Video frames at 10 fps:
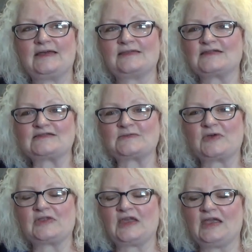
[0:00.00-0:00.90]
That is the
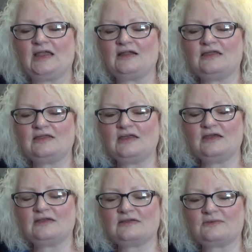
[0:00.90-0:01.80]
one thing. And I
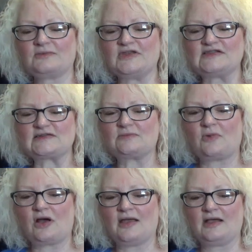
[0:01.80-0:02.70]
think the reason
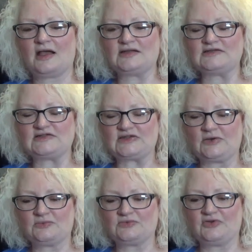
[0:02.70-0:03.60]
why I
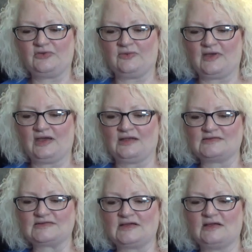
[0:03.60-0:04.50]
don't do
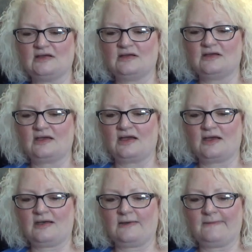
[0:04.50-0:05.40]
that
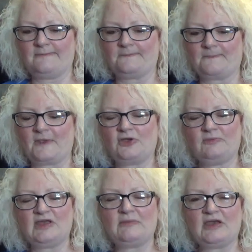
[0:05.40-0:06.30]
um,
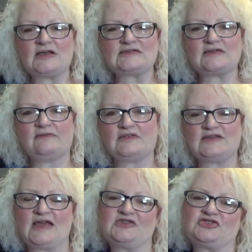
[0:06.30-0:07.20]
could be because of the
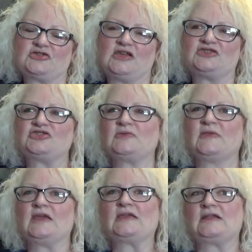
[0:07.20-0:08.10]
texture issue
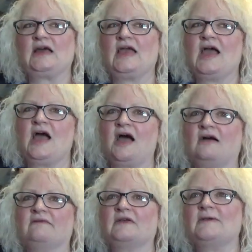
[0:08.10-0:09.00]
thing that I
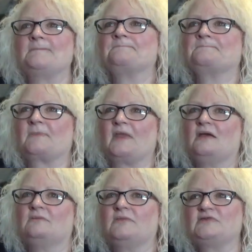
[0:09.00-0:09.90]
have.
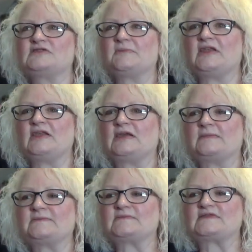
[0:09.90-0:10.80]
Most
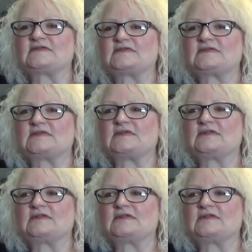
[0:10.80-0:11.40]
mediums